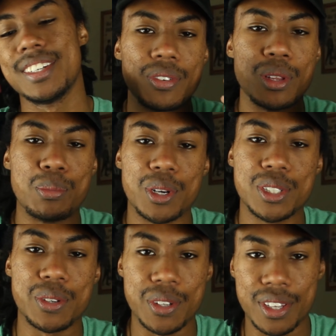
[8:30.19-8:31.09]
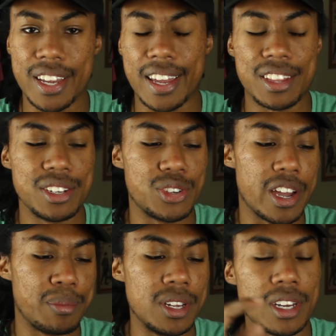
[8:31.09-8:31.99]
For the pros, I really like how the
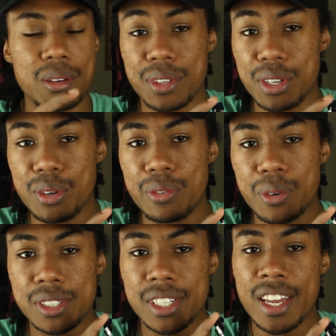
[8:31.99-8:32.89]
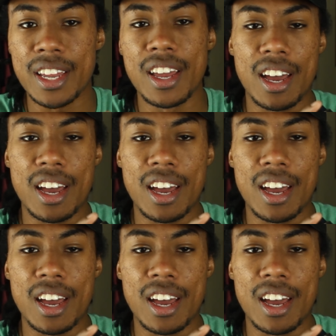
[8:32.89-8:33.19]
Drag Mini comes with the U-Force tank.